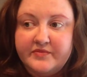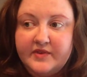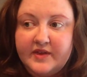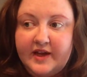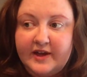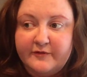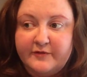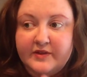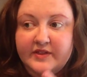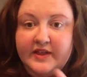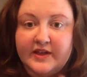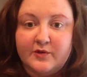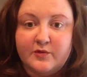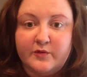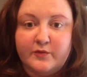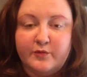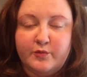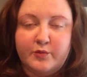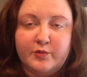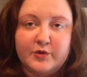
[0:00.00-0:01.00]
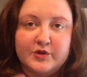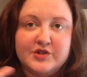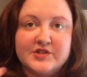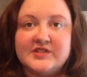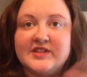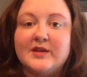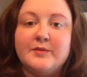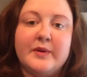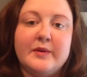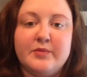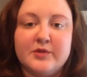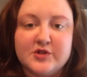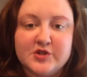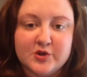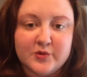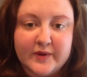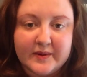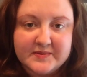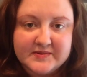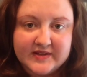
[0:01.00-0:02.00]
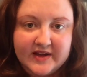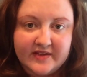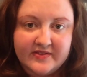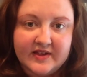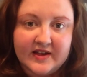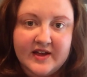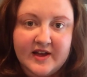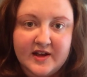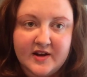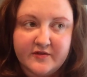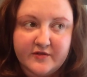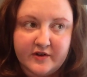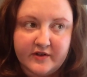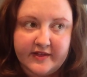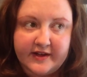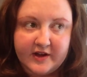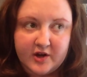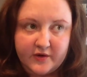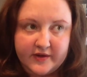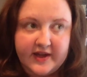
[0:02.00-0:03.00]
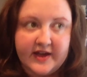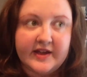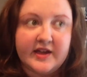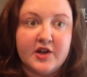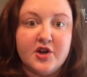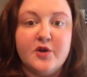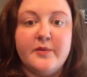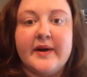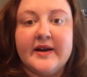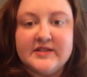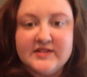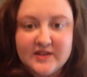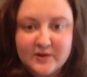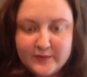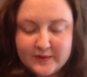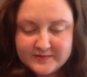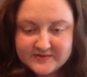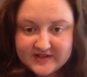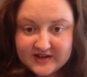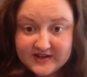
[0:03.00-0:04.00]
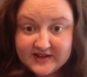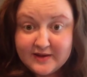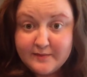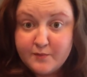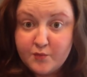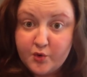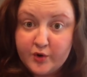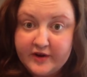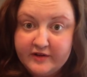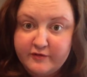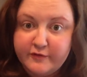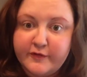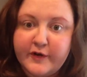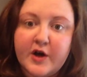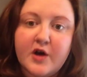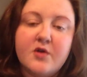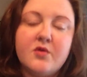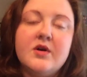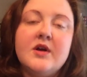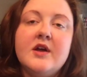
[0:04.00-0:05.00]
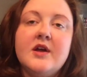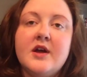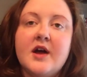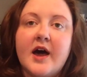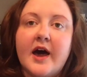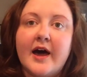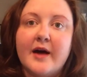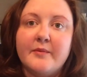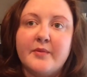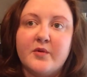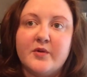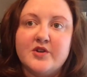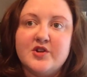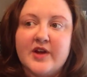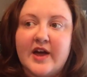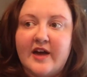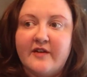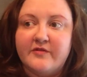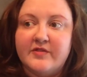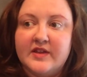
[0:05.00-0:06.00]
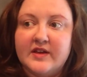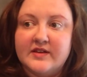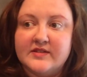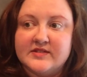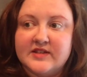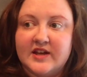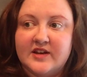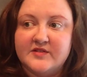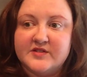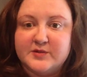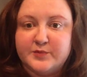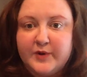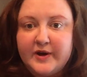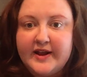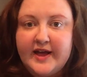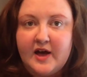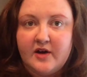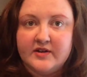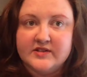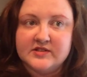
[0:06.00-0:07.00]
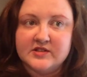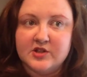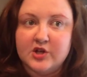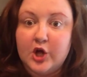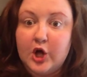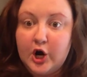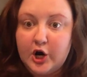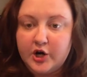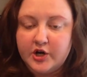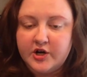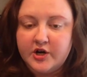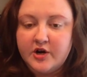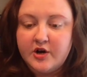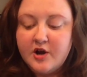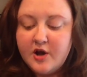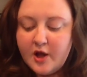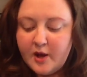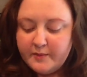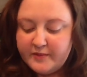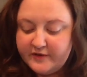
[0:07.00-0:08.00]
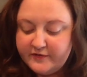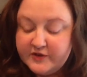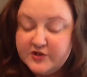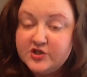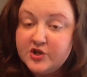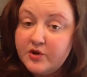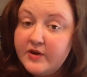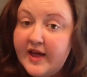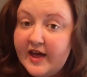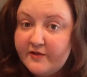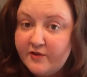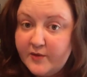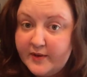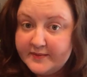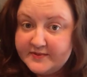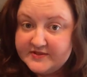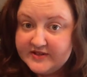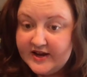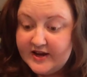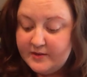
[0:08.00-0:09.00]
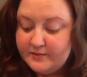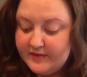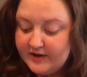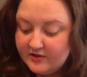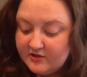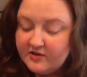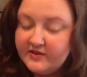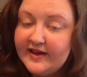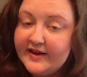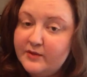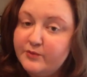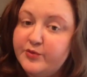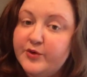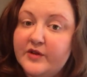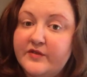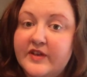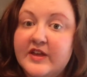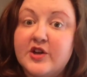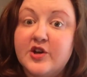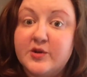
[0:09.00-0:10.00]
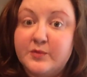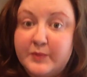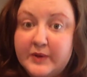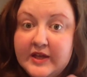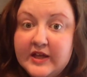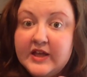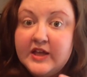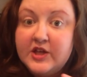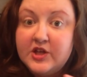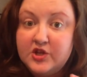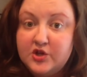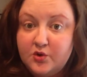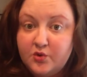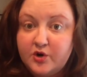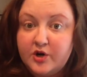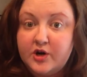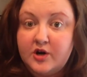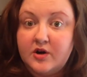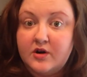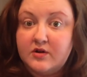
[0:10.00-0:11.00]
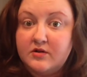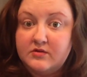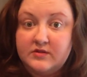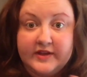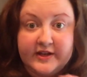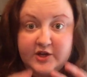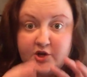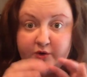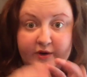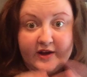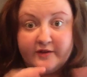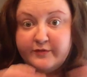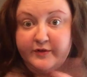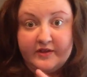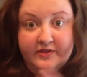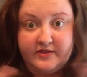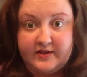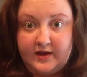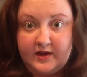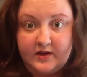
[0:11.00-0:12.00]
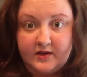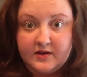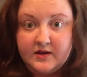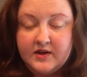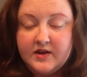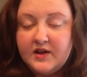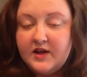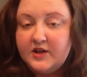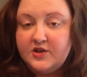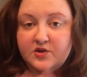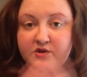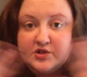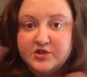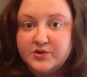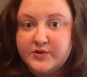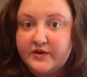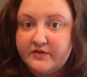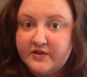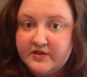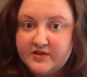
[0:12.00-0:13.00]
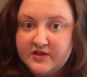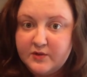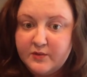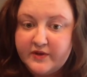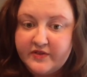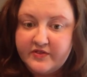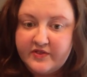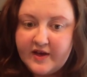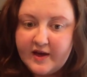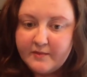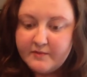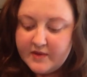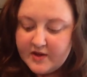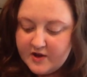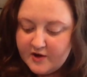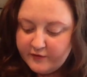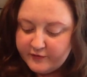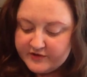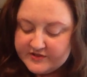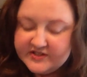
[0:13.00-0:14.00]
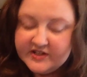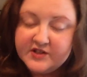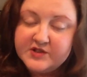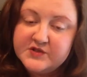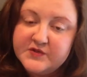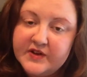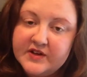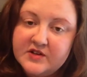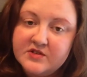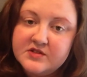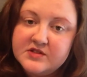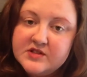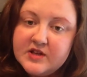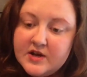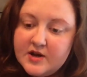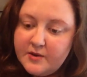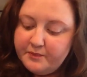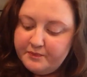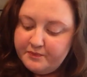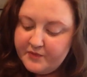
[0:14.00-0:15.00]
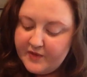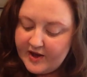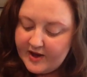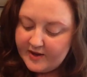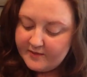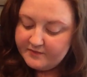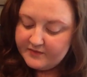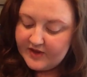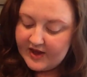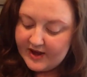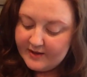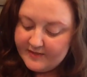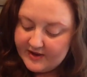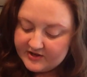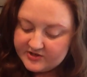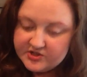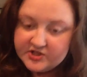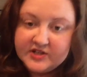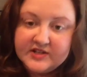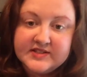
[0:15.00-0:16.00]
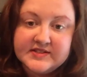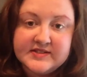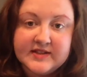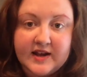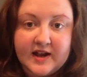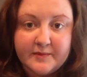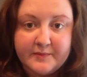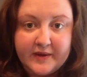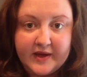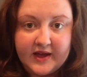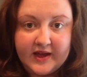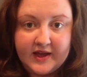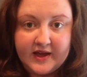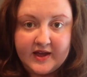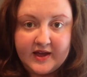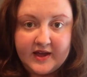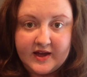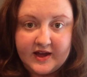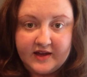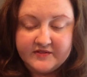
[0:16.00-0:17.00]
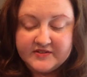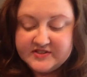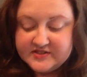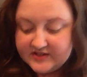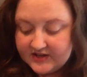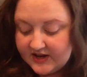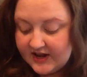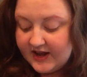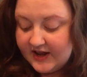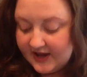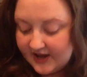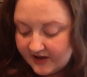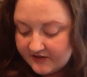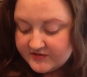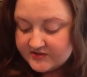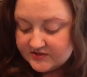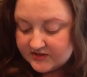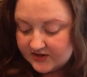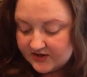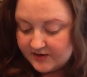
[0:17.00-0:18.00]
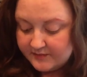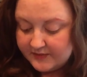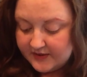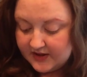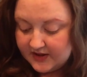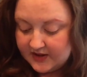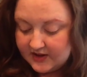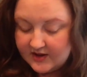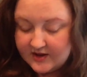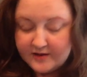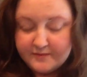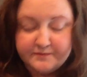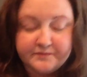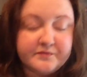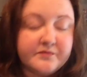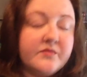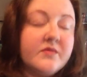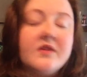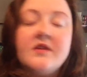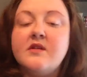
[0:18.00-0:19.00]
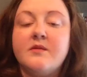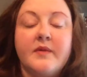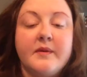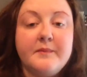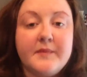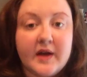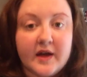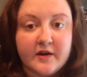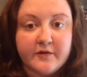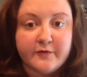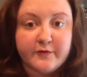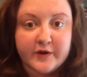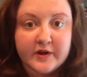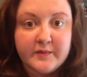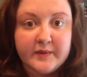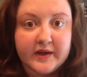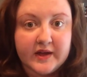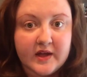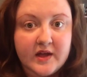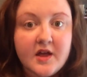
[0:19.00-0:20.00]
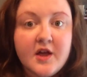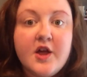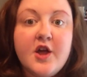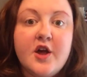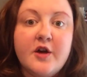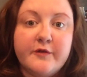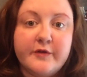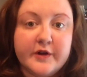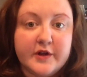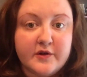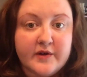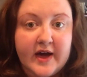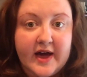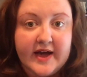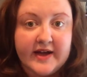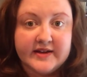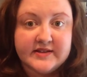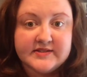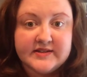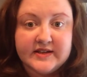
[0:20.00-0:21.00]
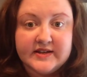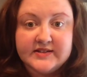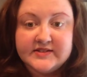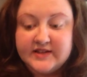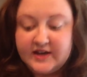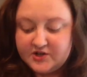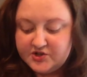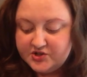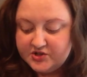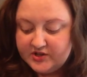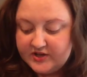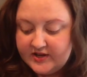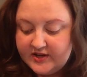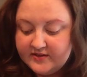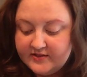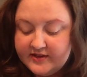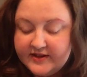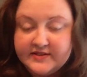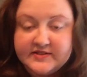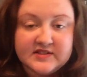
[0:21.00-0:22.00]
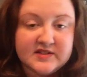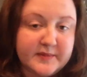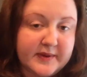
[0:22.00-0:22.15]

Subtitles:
I feel like when you send people to a website, they kind of are like, okay, I can go back to that website and get more info. But when you have things kind of spread out, it's a little harder. But if you don't have a website, MailerLite and Privy could be your everything, and you could do everything with them for sales funnels. I'm actually going to set up I have set up a freebie for you guys, and it's actually links to